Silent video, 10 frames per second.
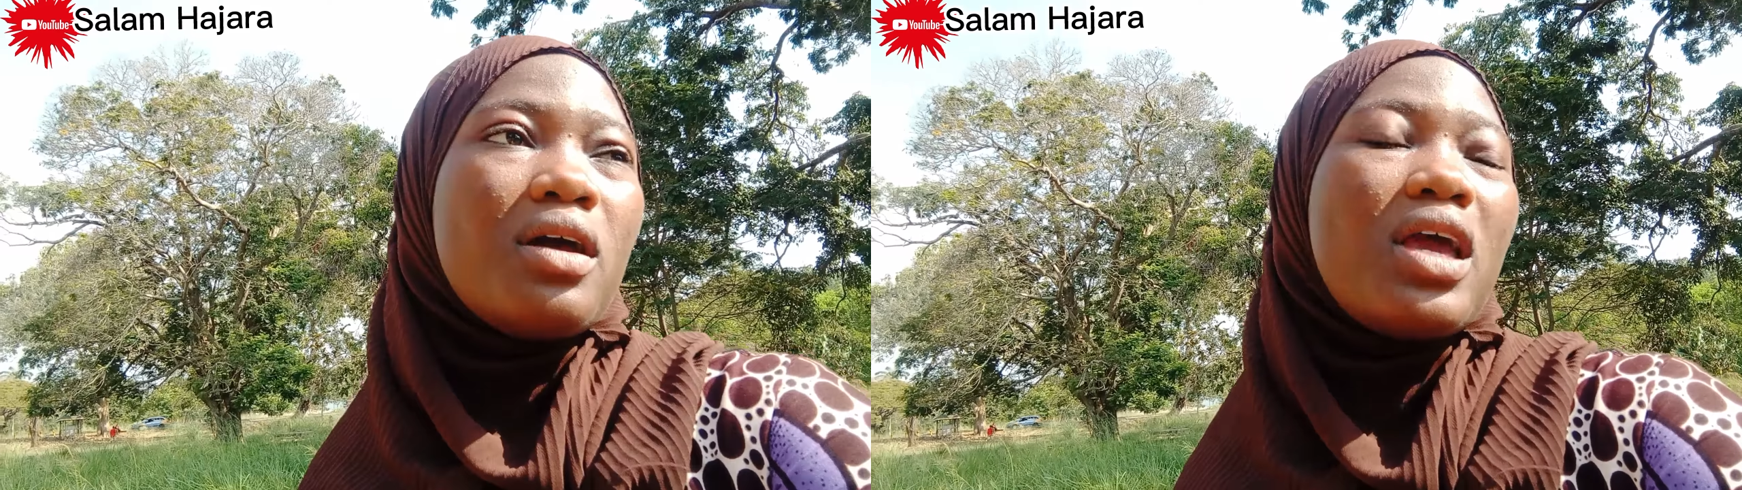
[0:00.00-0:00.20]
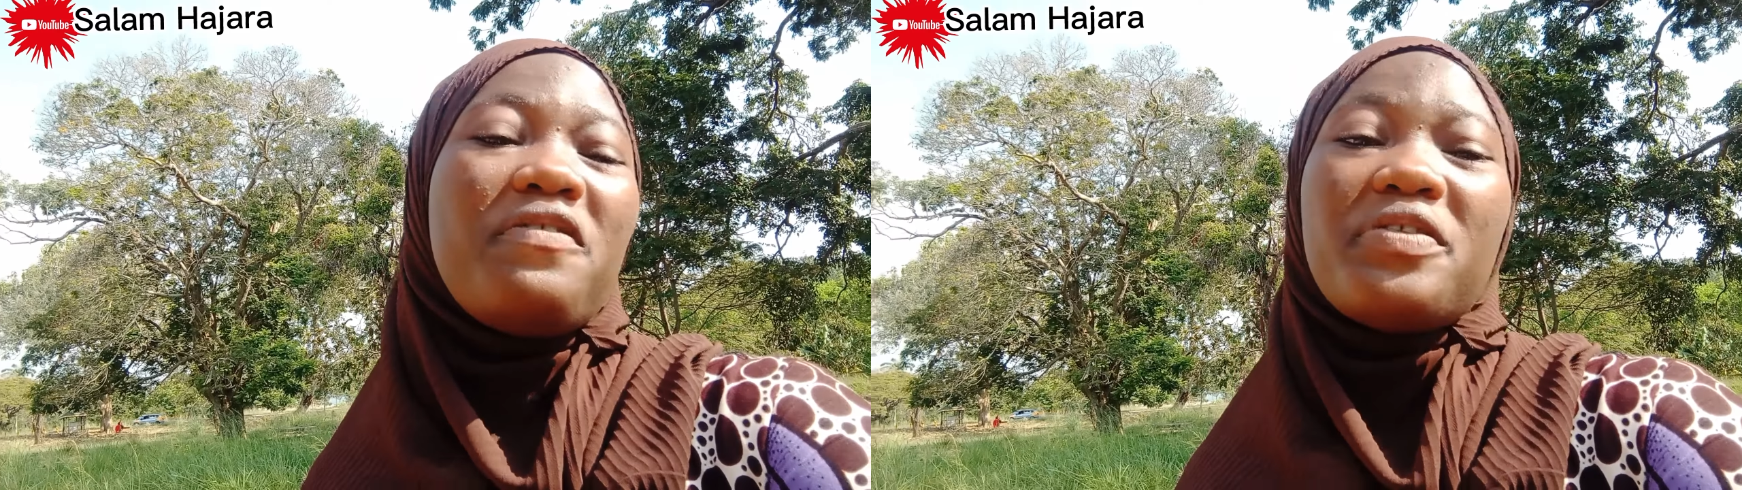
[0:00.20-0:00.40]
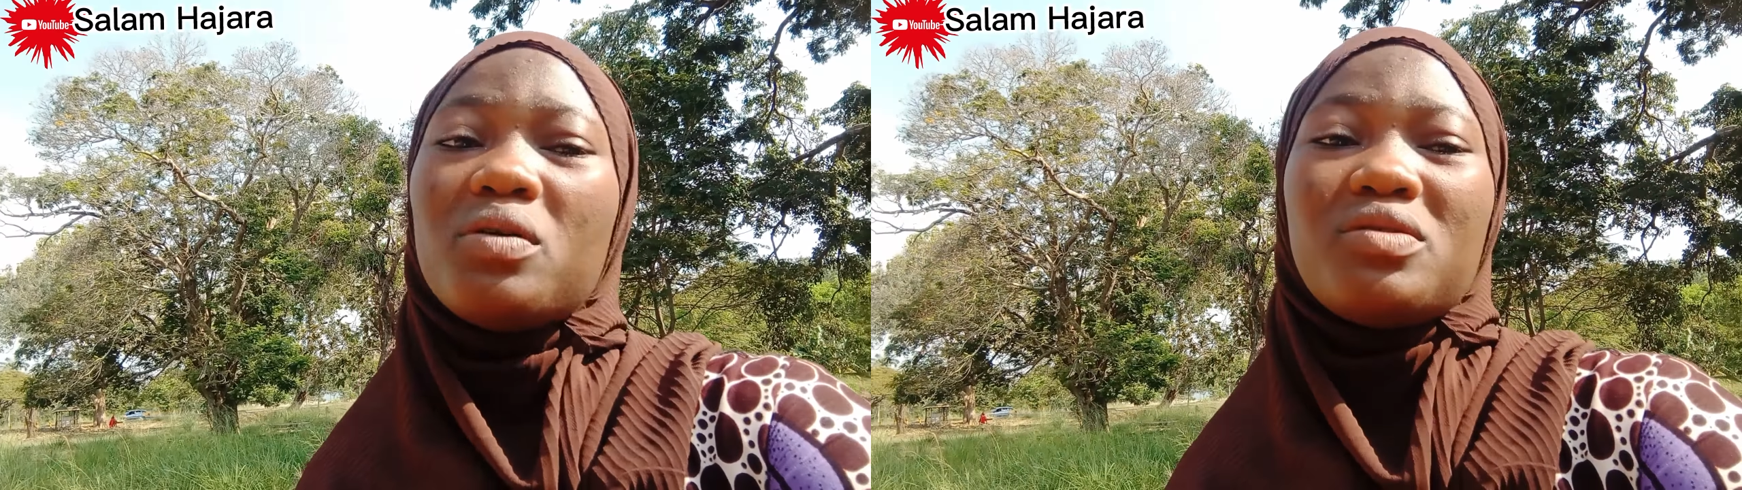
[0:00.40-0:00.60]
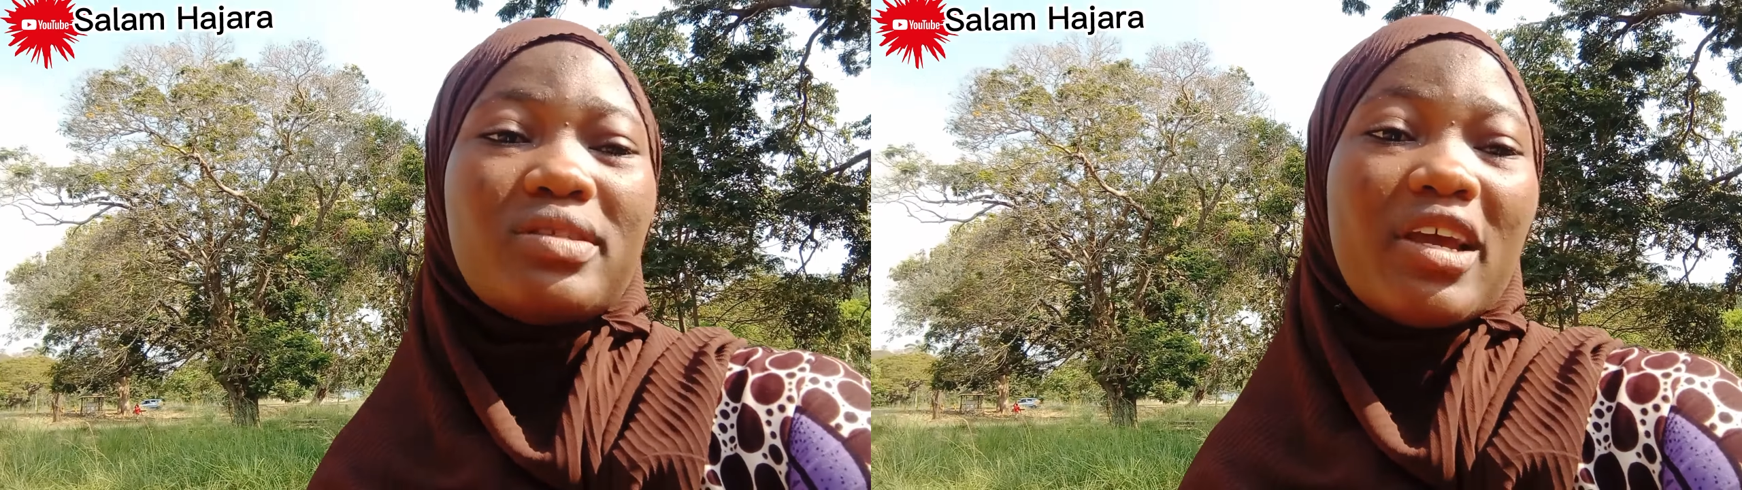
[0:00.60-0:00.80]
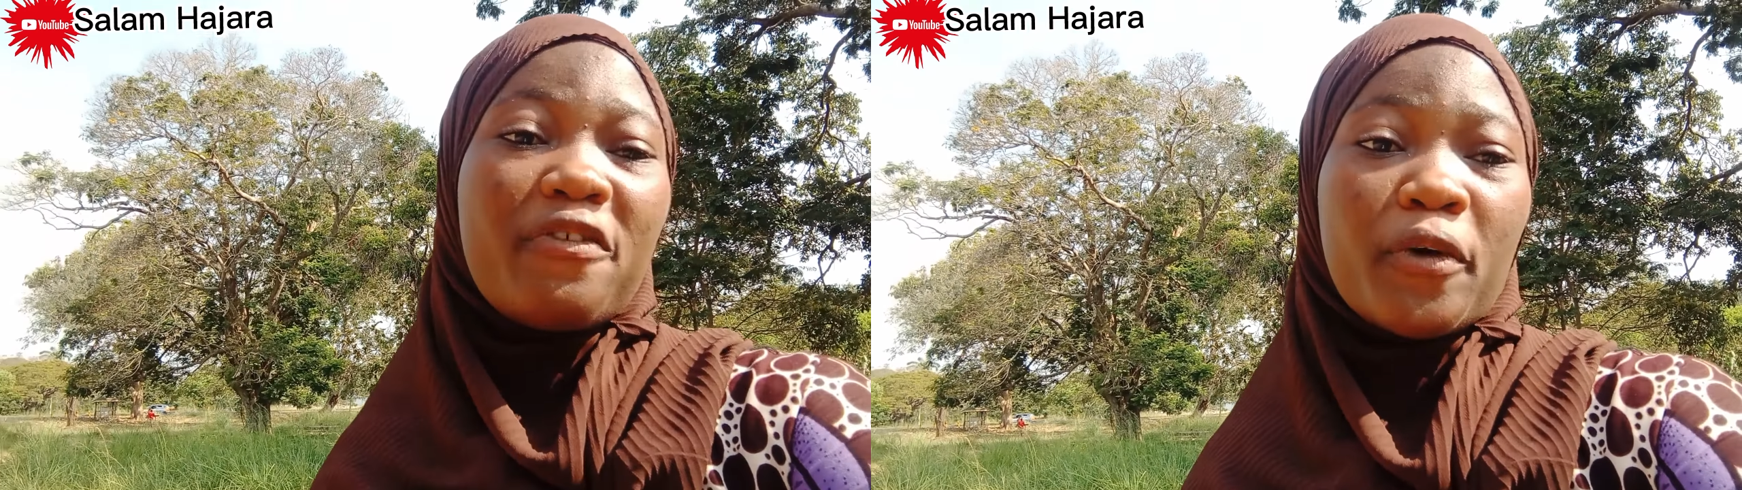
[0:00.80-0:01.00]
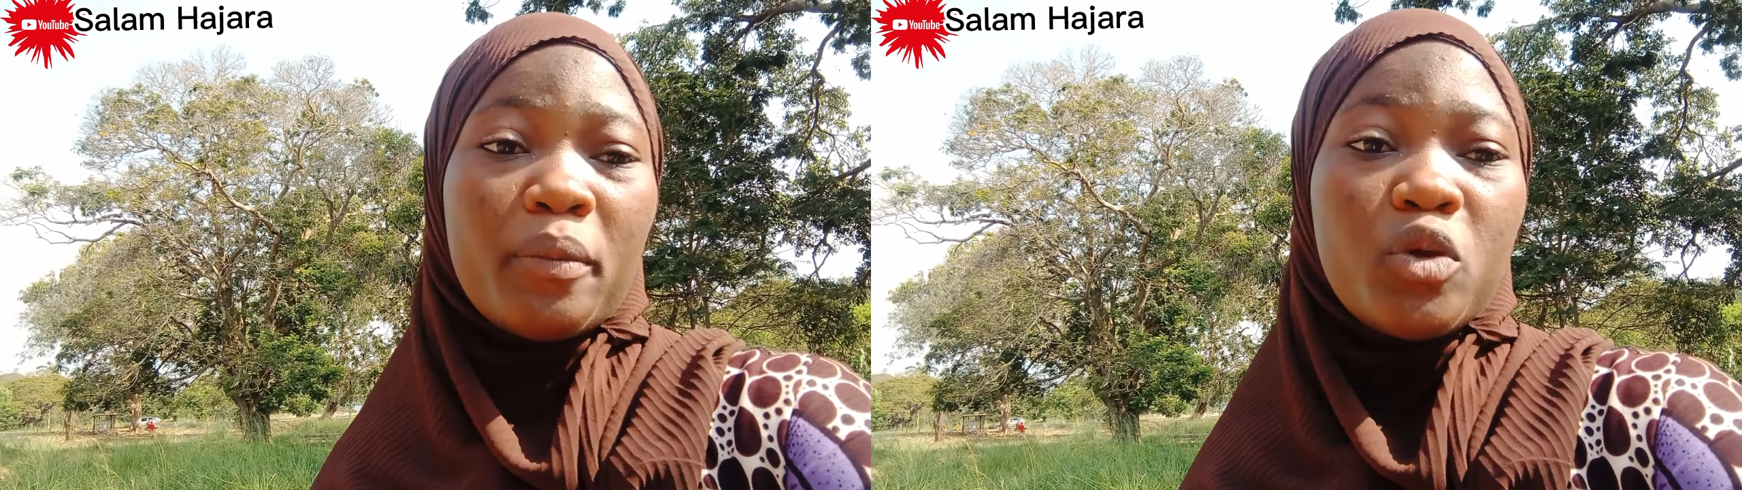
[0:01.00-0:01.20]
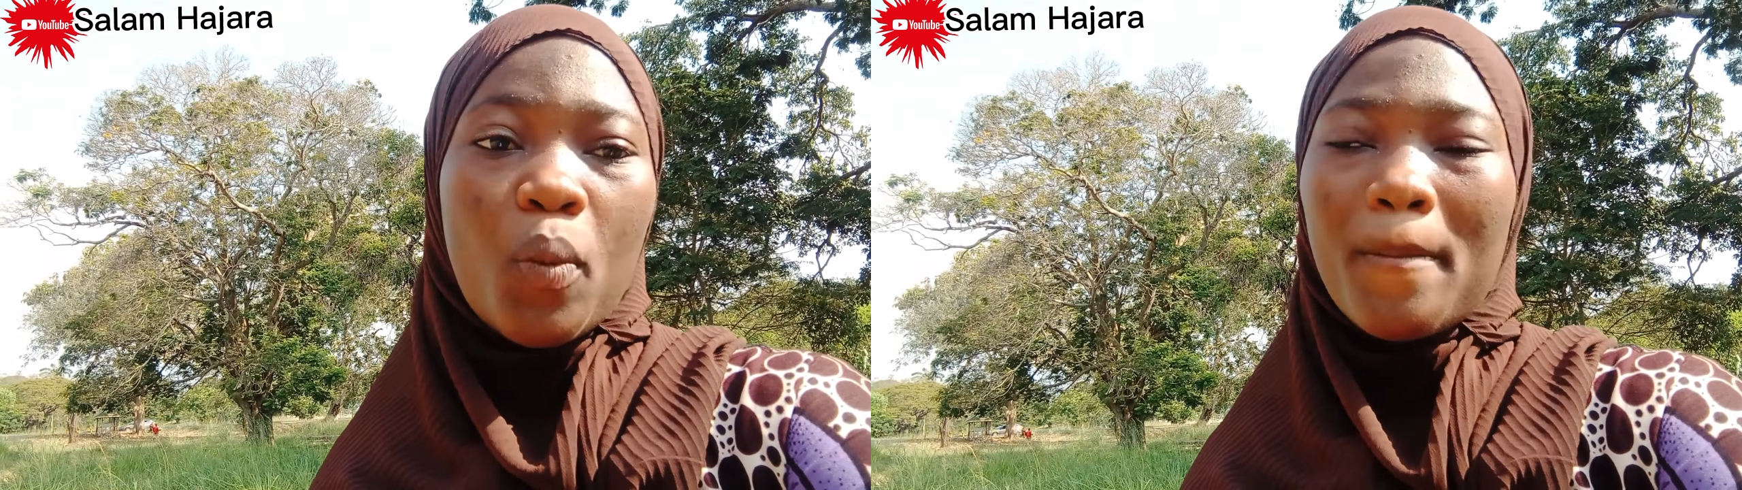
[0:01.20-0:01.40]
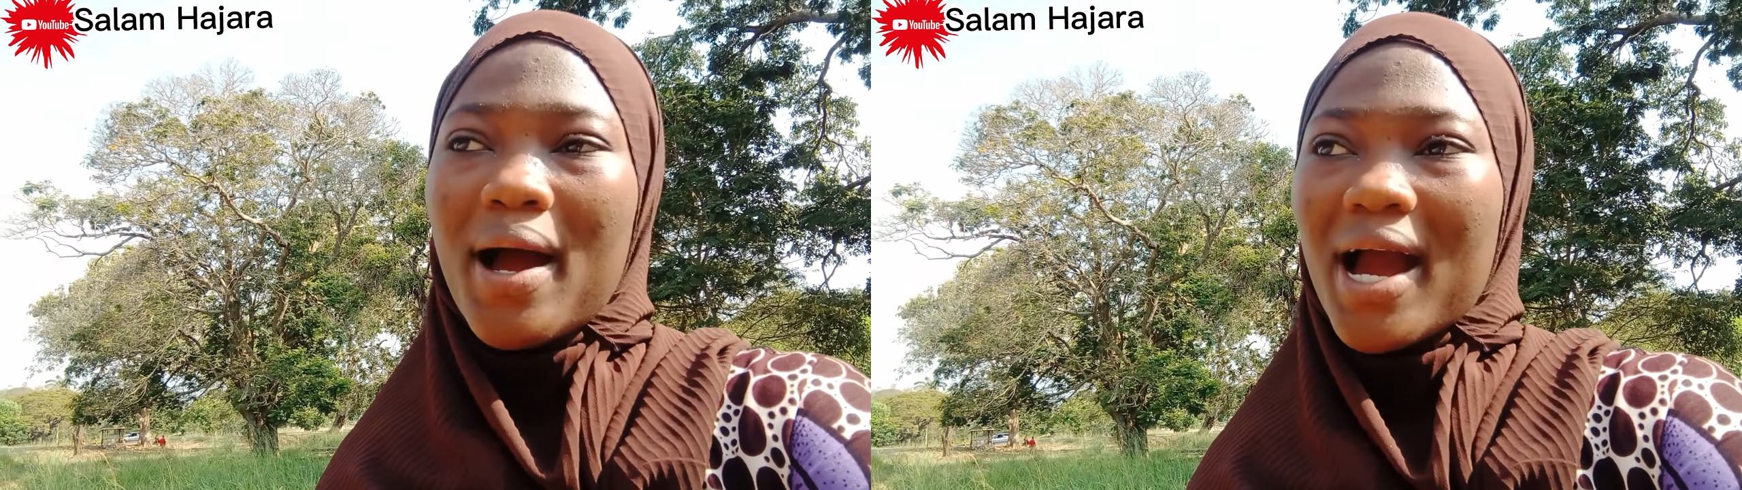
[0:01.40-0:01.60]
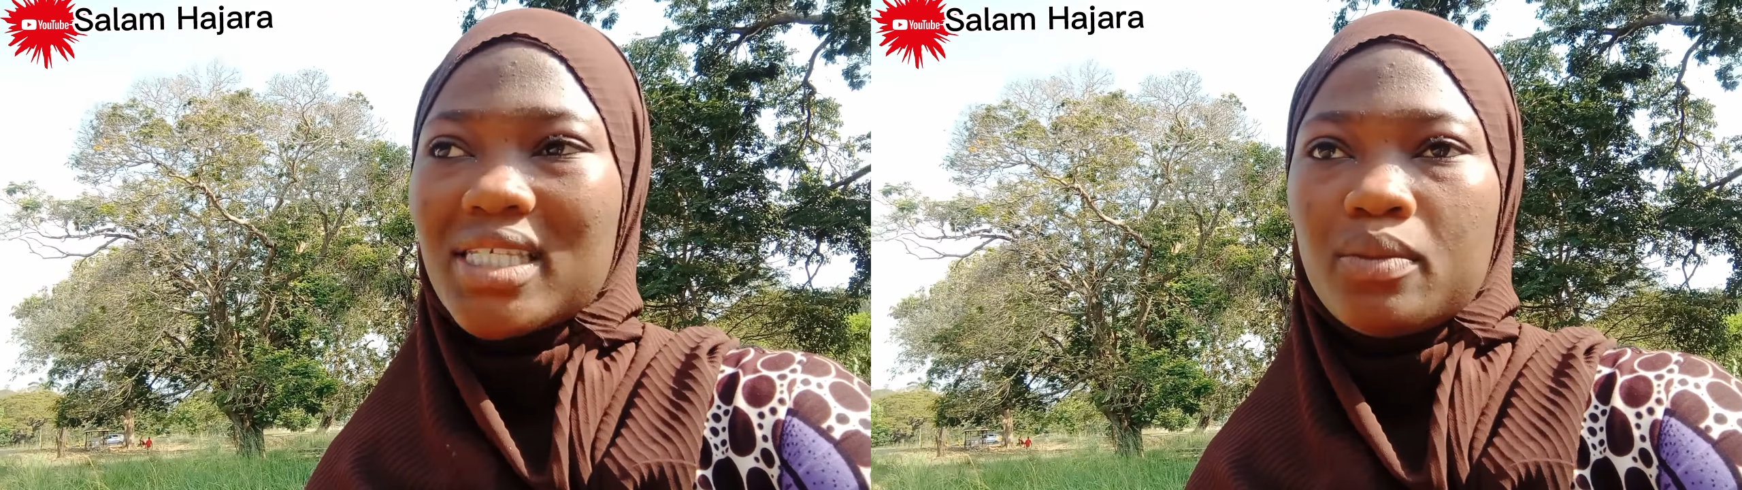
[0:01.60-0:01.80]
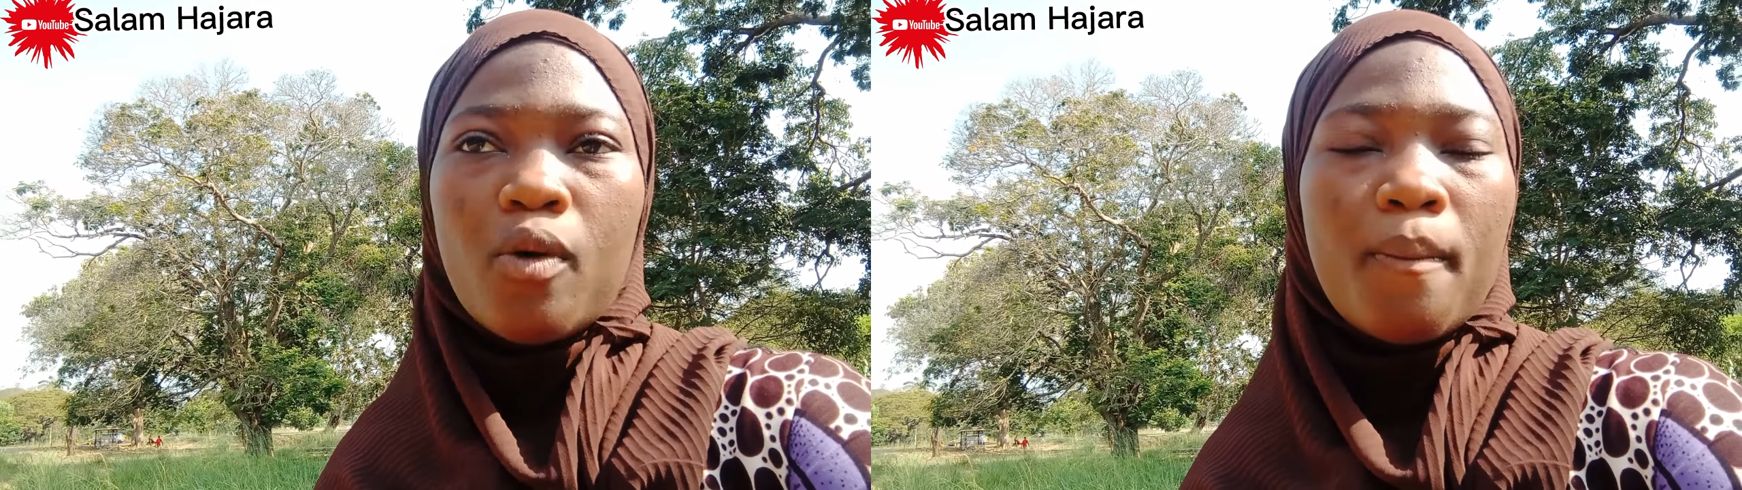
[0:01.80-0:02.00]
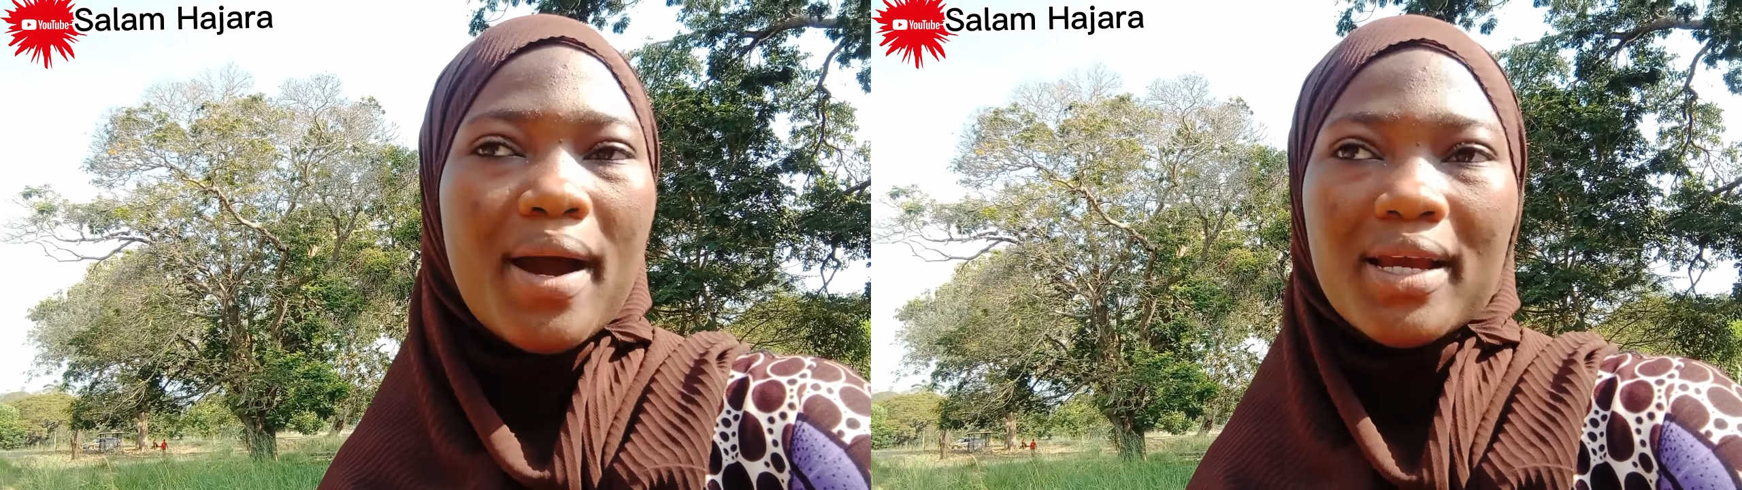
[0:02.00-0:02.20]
If they want to take from you maximum,